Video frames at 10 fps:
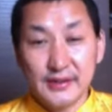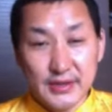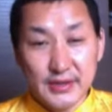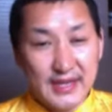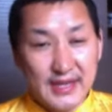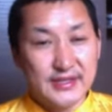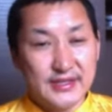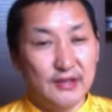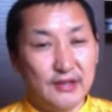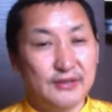
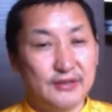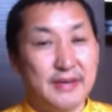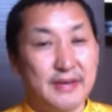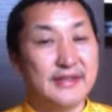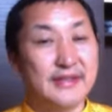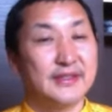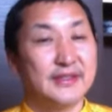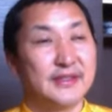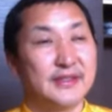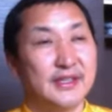reality of the
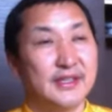minders,